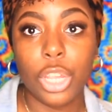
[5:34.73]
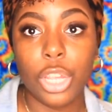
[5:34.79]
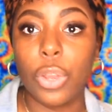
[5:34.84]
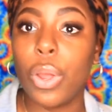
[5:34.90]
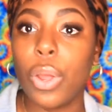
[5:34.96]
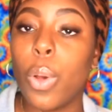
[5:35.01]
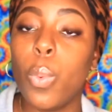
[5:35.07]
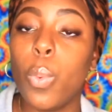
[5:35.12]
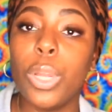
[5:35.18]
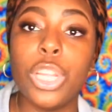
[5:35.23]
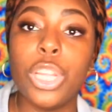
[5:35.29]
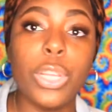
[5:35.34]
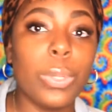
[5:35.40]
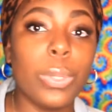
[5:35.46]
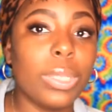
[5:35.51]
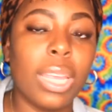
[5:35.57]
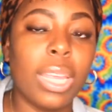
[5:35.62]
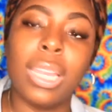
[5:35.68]
you don't want
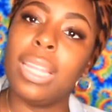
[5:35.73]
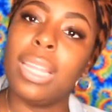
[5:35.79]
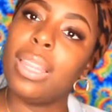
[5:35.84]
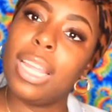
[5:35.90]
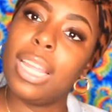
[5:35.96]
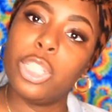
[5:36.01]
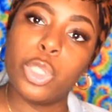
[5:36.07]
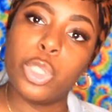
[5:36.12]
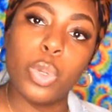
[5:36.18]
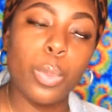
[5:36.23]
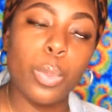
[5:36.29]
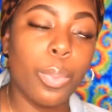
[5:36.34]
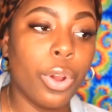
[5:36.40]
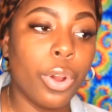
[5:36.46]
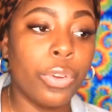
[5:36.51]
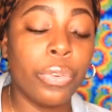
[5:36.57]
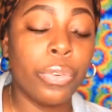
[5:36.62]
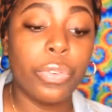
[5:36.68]
to use anything too
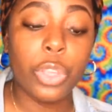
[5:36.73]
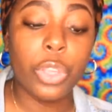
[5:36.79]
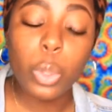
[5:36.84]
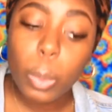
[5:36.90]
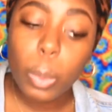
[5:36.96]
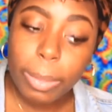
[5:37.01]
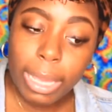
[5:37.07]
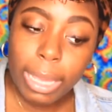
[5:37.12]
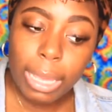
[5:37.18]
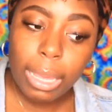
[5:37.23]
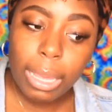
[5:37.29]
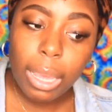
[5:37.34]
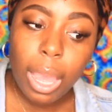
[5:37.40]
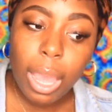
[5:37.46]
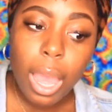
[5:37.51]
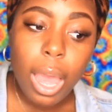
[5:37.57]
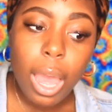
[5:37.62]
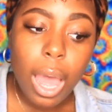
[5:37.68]

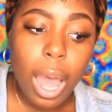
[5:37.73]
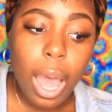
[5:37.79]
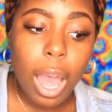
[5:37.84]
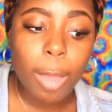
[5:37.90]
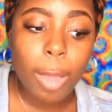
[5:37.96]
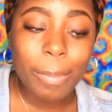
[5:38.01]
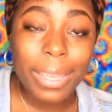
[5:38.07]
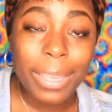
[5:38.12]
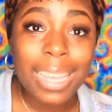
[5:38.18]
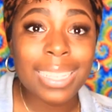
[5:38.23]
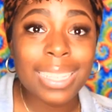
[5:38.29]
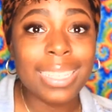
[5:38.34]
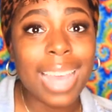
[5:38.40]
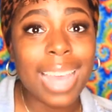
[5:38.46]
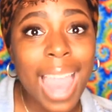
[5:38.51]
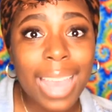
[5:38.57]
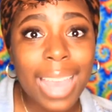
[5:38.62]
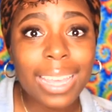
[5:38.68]
perfumey um, because
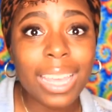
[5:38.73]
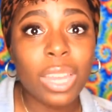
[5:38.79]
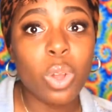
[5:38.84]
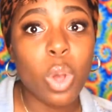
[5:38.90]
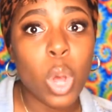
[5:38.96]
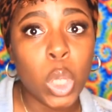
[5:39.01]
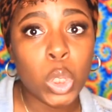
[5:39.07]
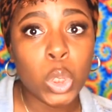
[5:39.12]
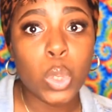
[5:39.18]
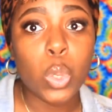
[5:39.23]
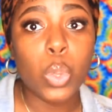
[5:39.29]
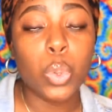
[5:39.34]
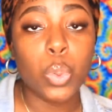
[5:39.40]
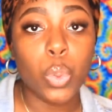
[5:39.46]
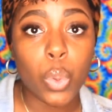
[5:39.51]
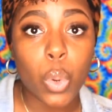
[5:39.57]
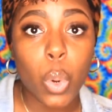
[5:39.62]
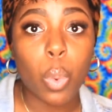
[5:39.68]
that can also
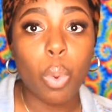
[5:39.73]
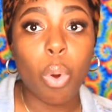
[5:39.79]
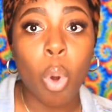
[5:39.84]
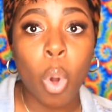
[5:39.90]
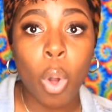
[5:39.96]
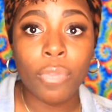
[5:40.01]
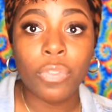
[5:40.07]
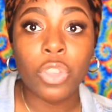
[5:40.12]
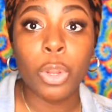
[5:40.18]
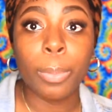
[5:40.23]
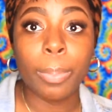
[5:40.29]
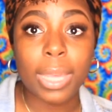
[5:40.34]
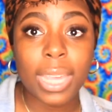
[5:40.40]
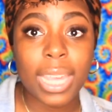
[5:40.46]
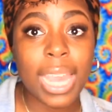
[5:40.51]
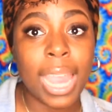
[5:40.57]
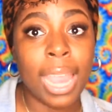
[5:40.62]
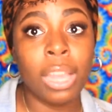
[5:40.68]
throw off your
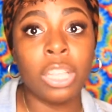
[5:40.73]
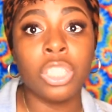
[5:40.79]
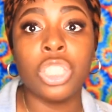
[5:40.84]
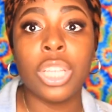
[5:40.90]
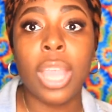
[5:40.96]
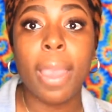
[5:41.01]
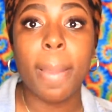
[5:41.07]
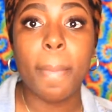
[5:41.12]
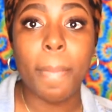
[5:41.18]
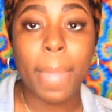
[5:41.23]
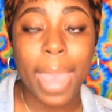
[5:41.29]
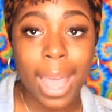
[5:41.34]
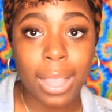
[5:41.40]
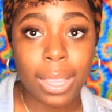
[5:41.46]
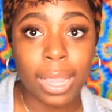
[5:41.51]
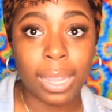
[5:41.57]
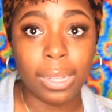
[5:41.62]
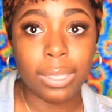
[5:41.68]
pH
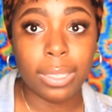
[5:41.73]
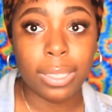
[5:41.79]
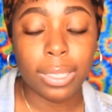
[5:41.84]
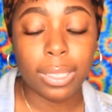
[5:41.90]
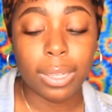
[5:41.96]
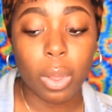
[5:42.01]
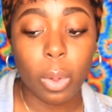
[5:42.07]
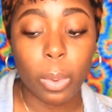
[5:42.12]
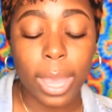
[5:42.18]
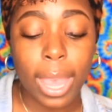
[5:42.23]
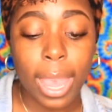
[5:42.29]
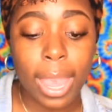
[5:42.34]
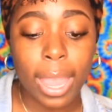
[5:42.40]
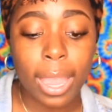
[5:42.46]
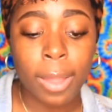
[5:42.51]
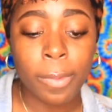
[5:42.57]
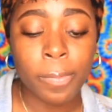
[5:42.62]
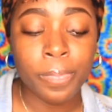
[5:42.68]
balance,
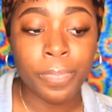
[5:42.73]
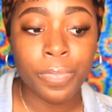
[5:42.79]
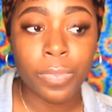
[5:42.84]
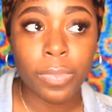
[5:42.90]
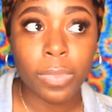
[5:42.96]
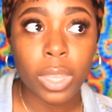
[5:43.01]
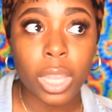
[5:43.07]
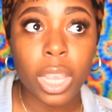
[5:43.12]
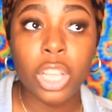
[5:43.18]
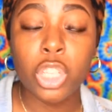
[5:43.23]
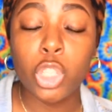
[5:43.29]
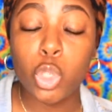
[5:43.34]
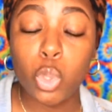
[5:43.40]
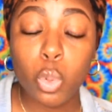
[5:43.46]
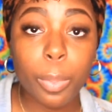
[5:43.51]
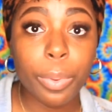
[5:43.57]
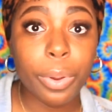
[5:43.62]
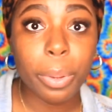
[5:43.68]
okay?
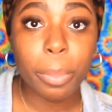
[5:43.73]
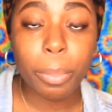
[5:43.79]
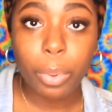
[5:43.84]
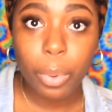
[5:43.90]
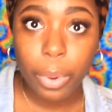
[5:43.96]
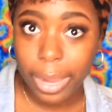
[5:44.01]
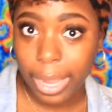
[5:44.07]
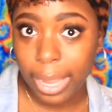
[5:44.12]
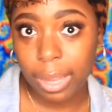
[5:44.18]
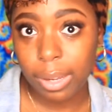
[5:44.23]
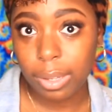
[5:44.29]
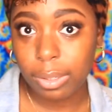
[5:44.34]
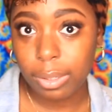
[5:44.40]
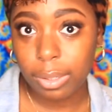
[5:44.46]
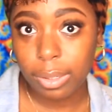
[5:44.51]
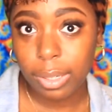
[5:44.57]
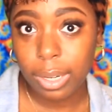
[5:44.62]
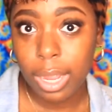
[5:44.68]
Super
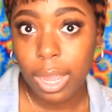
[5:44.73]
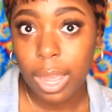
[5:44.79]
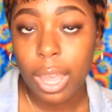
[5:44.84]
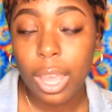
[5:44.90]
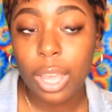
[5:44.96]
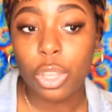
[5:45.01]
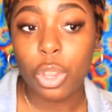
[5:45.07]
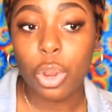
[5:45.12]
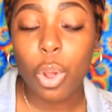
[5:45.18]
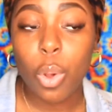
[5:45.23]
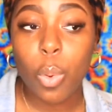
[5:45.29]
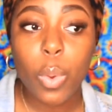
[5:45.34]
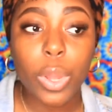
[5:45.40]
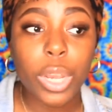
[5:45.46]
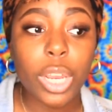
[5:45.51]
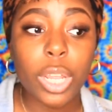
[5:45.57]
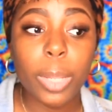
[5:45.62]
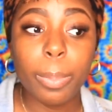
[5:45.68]
important. You don't
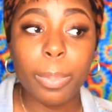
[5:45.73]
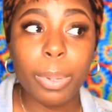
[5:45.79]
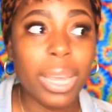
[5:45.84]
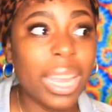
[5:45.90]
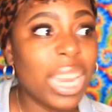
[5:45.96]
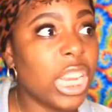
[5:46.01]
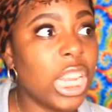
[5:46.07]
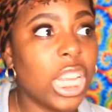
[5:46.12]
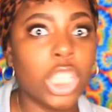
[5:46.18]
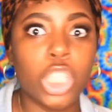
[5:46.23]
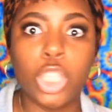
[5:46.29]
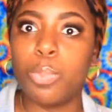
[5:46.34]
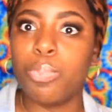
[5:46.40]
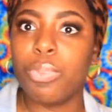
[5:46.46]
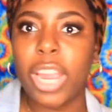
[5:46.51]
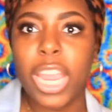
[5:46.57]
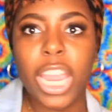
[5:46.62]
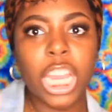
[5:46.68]
want to put any
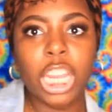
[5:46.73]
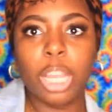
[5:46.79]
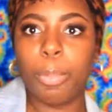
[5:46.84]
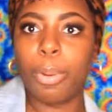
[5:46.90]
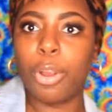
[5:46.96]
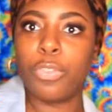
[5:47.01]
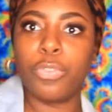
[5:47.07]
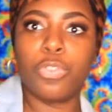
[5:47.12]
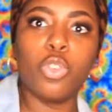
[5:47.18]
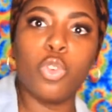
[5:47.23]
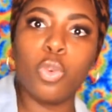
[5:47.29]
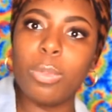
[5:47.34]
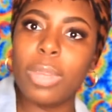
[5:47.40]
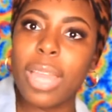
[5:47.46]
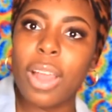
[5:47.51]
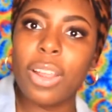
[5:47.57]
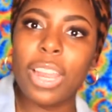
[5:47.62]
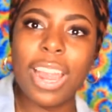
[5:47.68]
spray, any
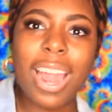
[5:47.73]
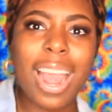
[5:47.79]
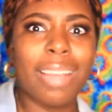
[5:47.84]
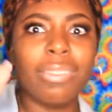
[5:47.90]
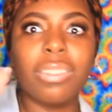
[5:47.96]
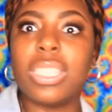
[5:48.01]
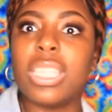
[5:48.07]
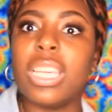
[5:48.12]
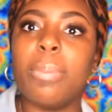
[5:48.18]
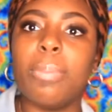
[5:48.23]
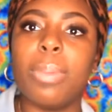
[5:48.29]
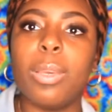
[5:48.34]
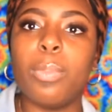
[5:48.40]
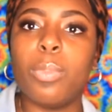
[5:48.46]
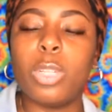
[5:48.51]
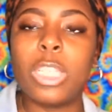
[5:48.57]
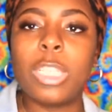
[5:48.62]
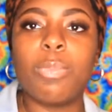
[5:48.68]
perfume down there. I've seen
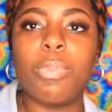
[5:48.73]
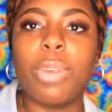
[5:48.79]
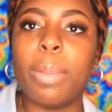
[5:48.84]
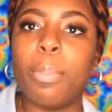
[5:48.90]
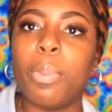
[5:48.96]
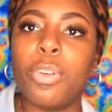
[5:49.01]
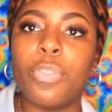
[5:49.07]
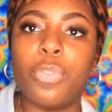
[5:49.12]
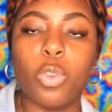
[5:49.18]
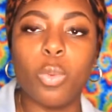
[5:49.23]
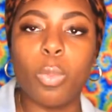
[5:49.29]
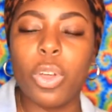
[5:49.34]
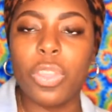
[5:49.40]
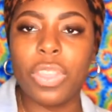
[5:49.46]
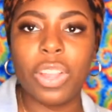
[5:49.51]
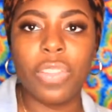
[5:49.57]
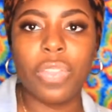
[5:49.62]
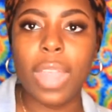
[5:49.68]
people spray perfume
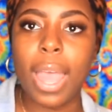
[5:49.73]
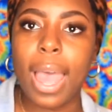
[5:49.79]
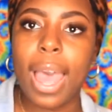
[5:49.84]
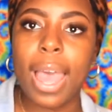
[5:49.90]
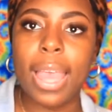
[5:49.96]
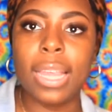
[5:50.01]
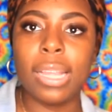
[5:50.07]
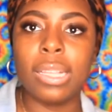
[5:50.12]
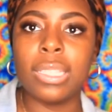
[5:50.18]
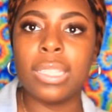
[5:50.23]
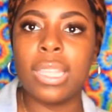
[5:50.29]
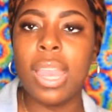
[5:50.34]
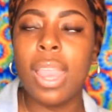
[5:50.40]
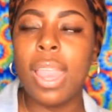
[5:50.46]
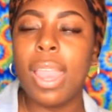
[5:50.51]
on their thighs.